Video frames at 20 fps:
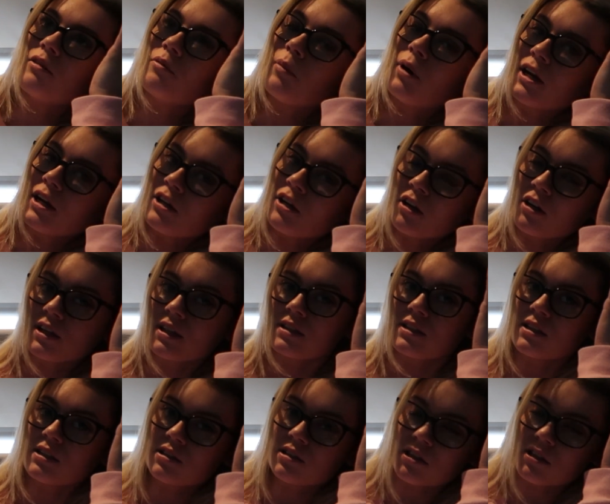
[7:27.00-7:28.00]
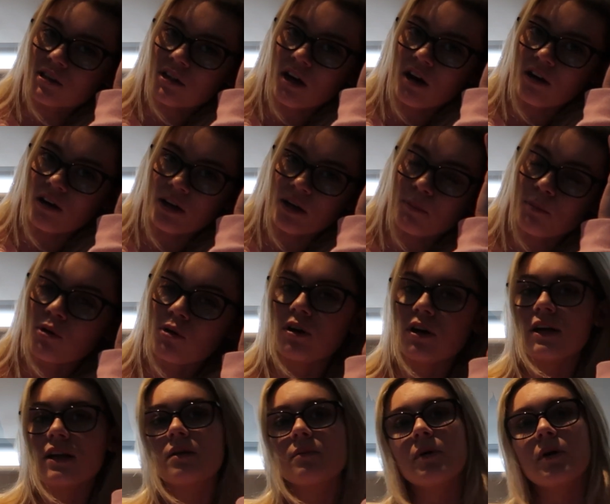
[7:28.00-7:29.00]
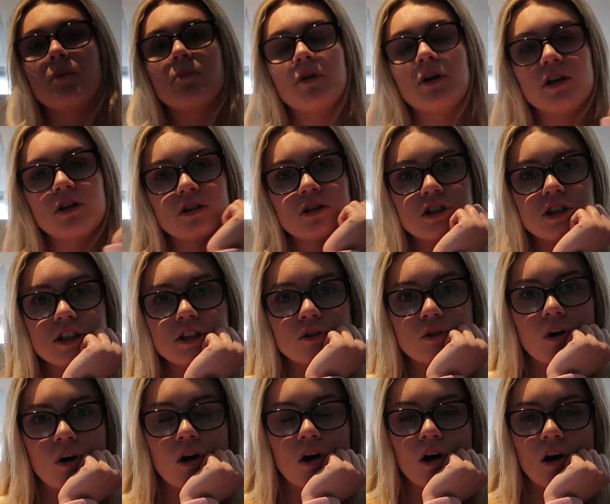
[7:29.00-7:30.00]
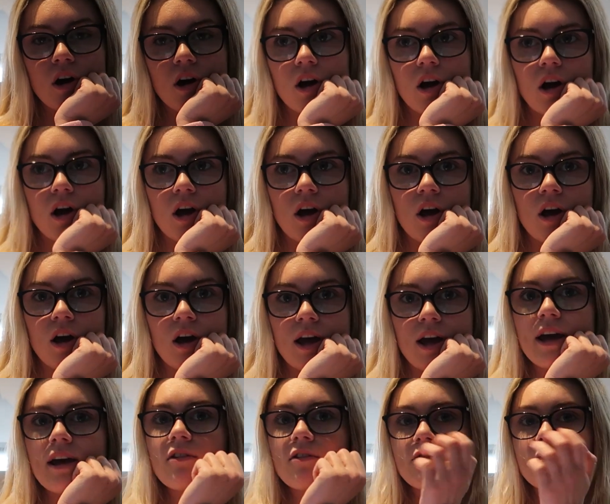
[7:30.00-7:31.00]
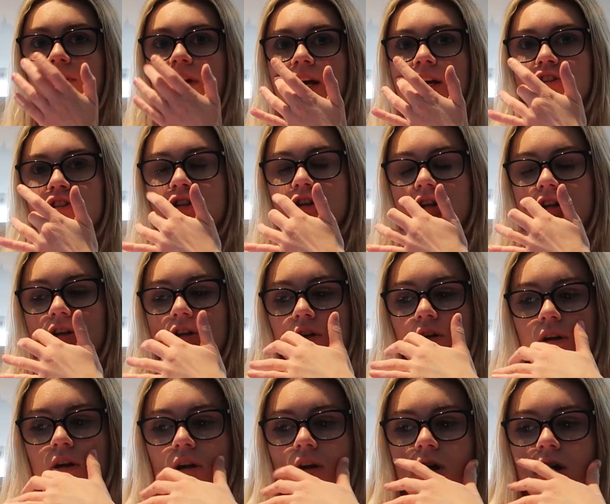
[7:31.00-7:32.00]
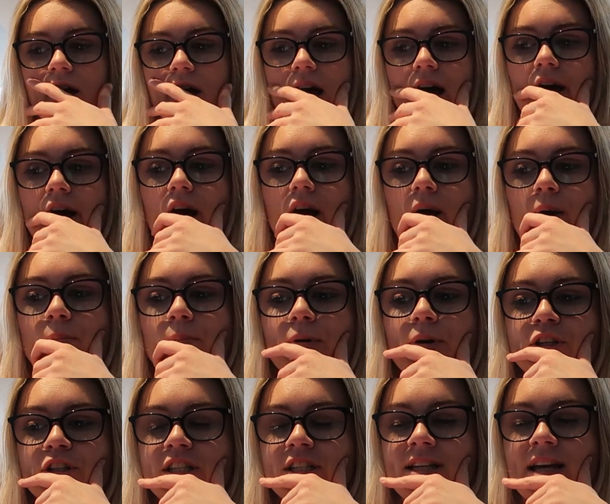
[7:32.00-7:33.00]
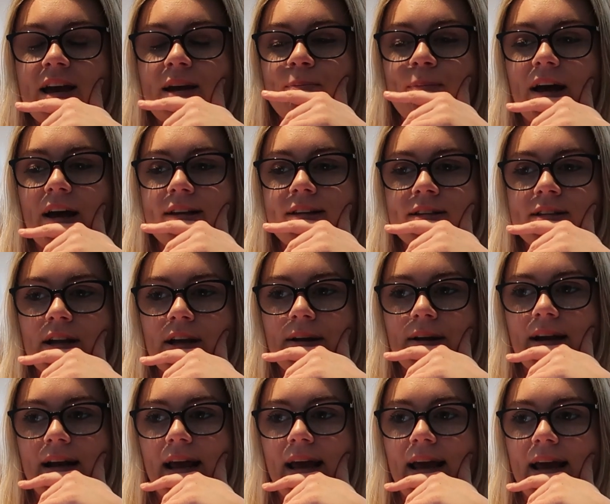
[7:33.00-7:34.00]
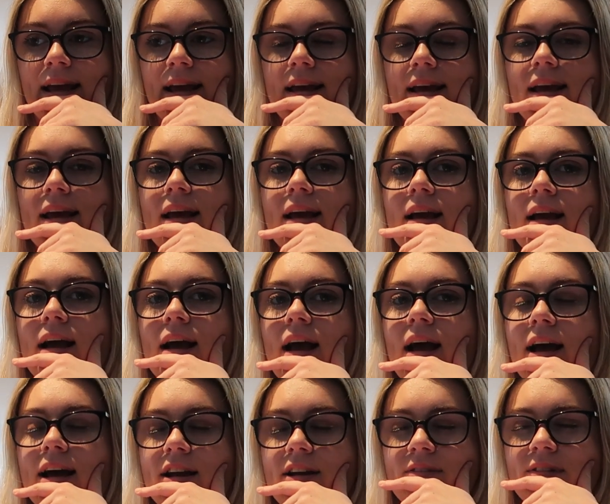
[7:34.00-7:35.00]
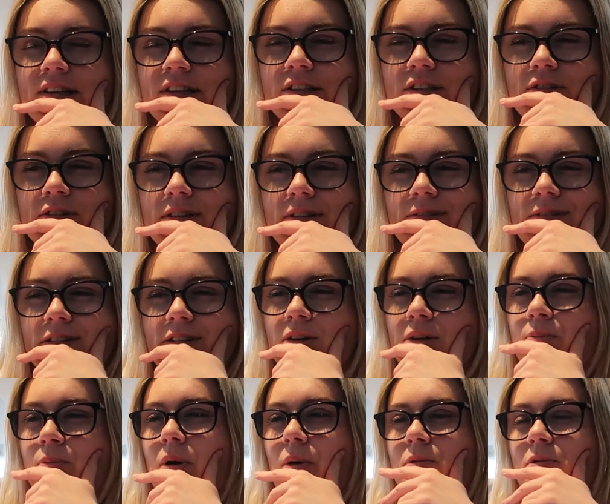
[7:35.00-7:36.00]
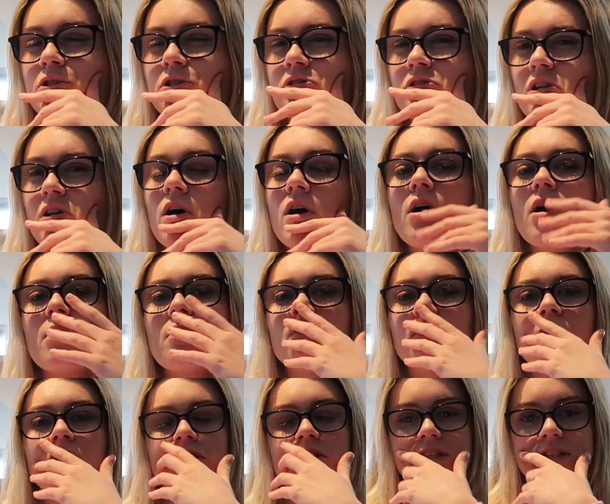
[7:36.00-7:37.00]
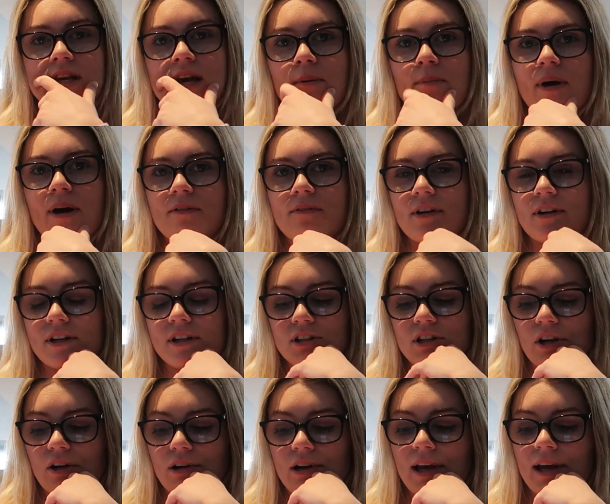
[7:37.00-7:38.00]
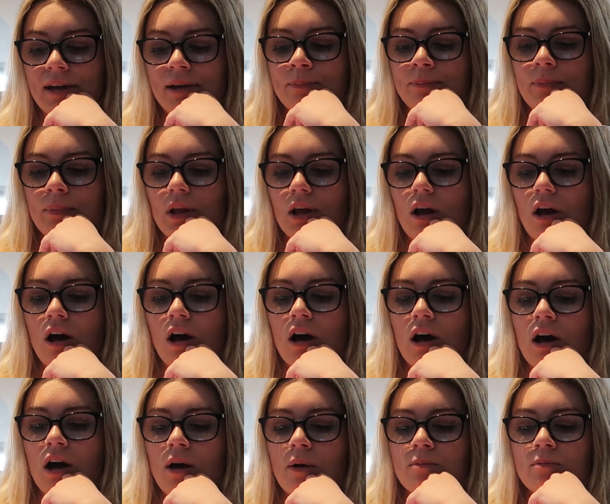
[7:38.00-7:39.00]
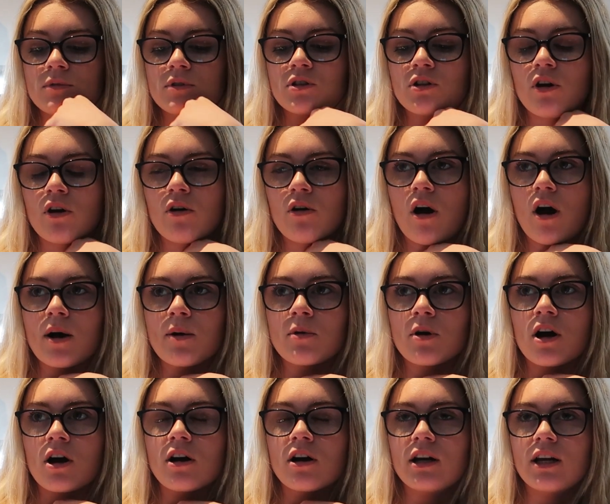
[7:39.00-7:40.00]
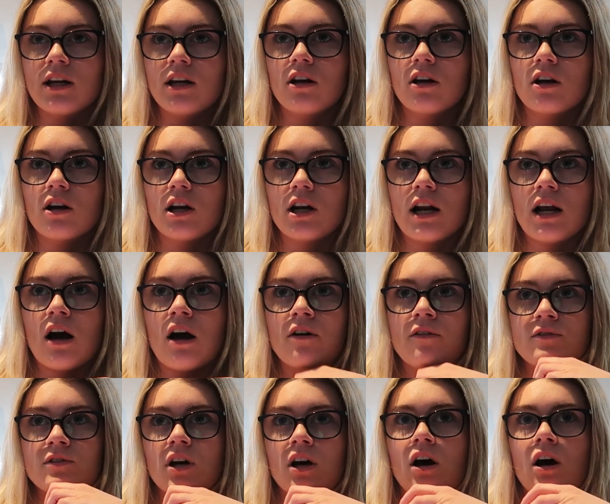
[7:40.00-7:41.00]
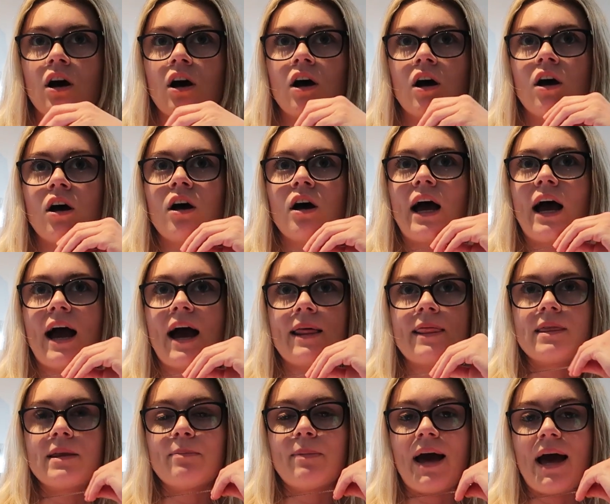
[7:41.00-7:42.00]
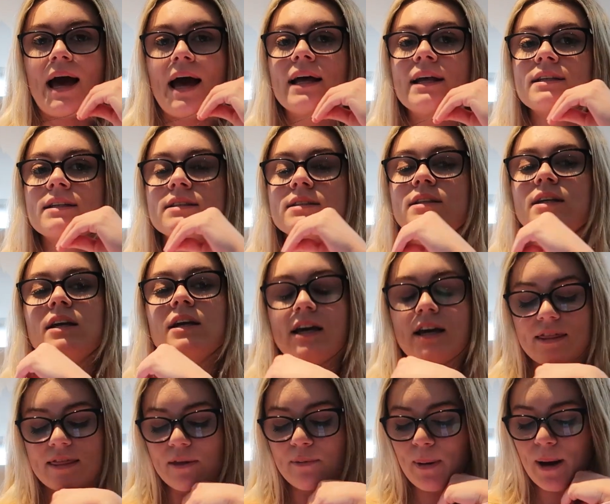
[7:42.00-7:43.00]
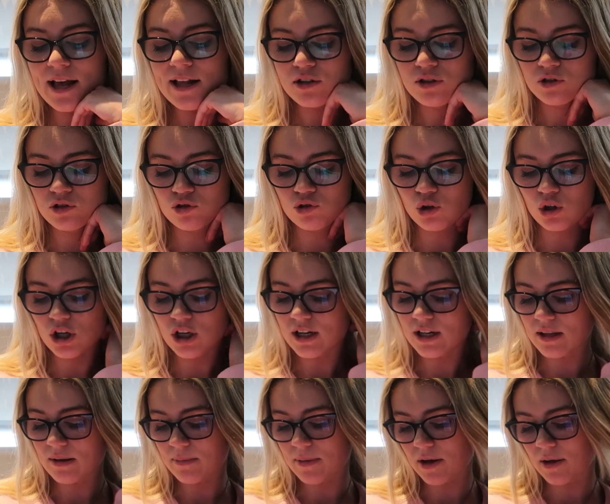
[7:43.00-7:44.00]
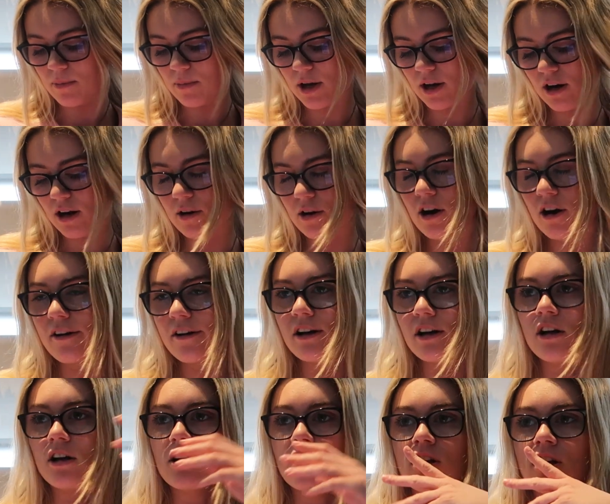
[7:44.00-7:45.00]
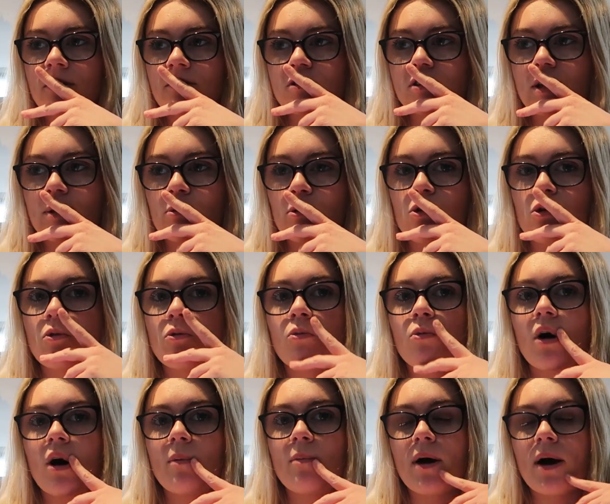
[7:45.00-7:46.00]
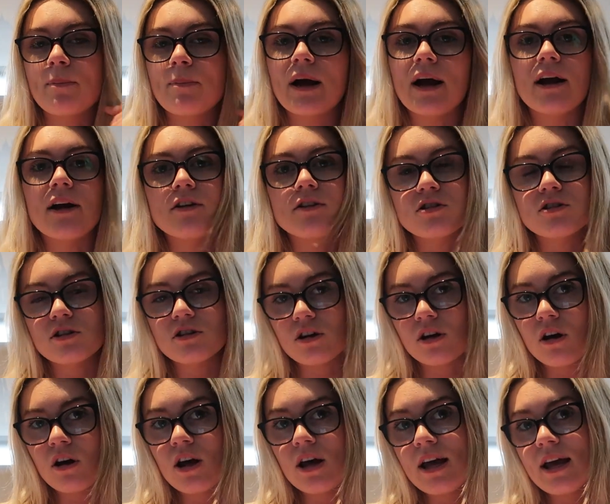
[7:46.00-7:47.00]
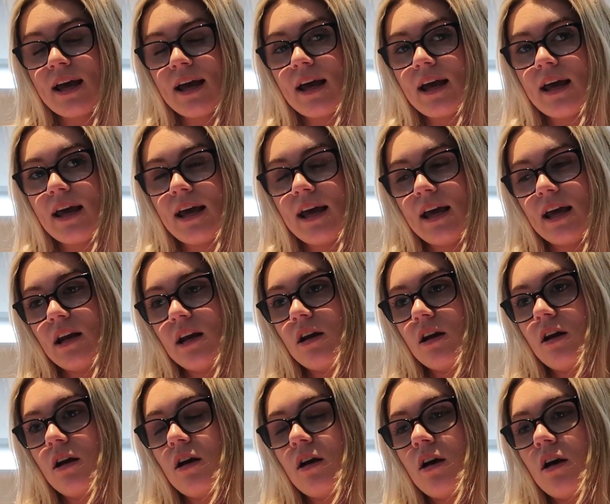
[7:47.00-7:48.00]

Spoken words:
my youngest sister is currently poorly at the moment. She's got ear infection, but she's getting better slowly, and I think she's got the flu, but I'm not sure. But she's getting better very slowly. So I'm currently looking after her and the pets. The pets are all good at the moment. I'm currently looking after them all while my parents are in